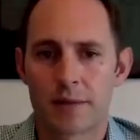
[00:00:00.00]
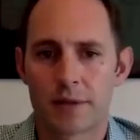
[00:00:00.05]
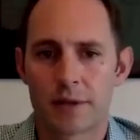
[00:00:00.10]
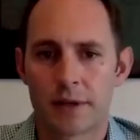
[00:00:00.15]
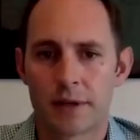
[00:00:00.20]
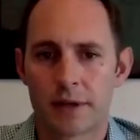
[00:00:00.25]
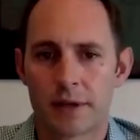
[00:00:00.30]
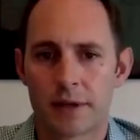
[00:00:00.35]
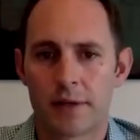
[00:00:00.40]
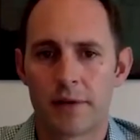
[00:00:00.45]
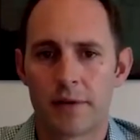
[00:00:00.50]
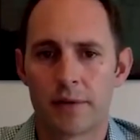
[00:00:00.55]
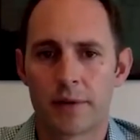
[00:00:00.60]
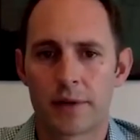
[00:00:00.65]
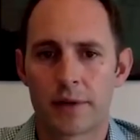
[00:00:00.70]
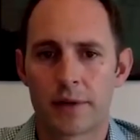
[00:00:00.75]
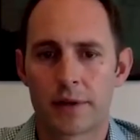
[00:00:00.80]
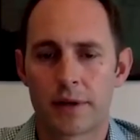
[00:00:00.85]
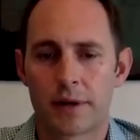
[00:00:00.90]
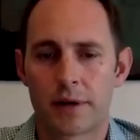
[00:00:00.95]
connectivity
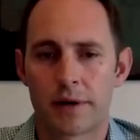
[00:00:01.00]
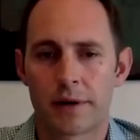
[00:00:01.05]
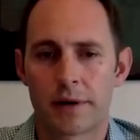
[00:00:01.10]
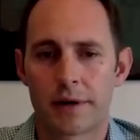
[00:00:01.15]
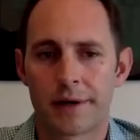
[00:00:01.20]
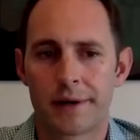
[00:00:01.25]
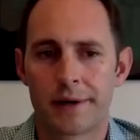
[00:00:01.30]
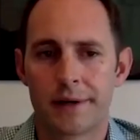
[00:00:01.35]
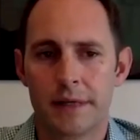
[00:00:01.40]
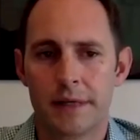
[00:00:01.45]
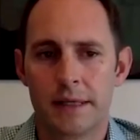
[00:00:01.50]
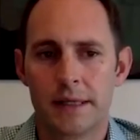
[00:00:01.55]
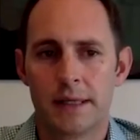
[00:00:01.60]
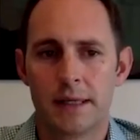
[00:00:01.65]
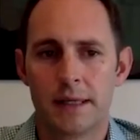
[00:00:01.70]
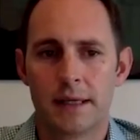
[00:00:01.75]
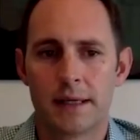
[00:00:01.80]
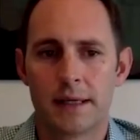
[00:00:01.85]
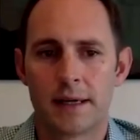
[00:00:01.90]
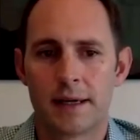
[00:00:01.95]
with
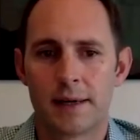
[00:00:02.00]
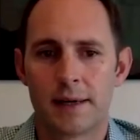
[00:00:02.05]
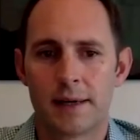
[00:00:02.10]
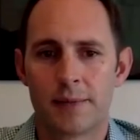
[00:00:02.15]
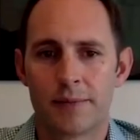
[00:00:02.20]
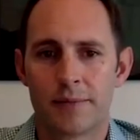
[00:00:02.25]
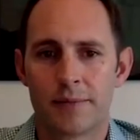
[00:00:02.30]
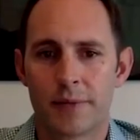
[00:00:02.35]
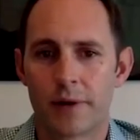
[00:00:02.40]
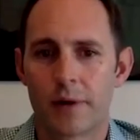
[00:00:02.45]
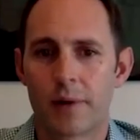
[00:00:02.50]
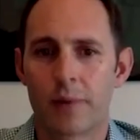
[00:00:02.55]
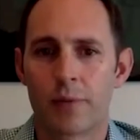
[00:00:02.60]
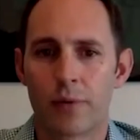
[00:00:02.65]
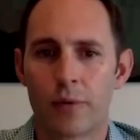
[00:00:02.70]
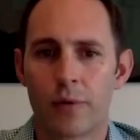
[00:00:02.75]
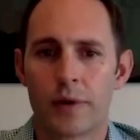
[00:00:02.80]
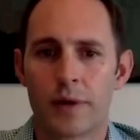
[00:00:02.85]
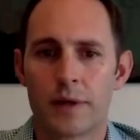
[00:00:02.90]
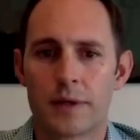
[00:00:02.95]
their
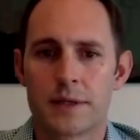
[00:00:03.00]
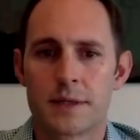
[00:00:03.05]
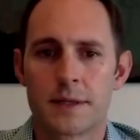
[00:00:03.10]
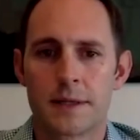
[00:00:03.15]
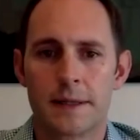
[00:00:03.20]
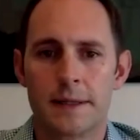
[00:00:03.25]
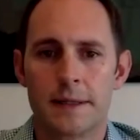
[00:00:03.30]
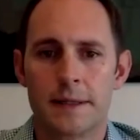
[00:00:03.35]
employees.